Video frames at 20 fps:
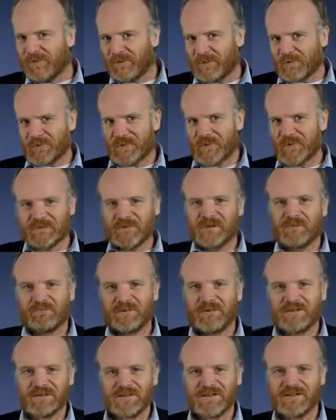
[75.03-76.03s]
or
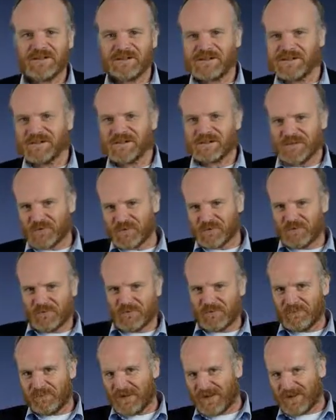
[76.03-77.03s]
chimpanzees in the zoo
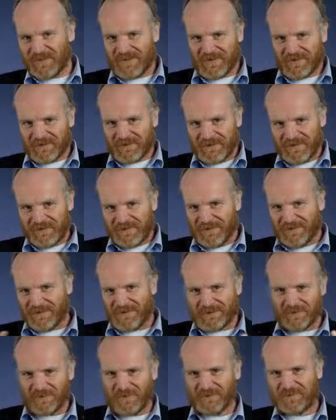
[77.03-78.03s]
may clearly
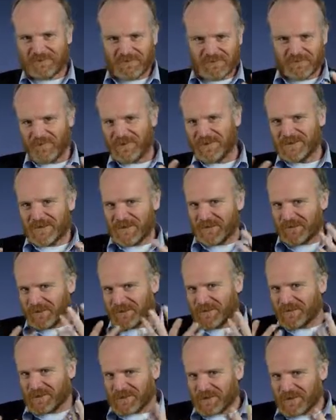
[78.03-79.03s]
talk to each other
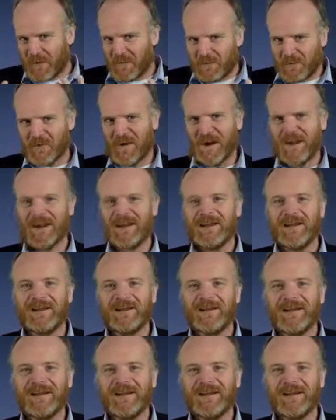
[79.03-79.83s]
in some way.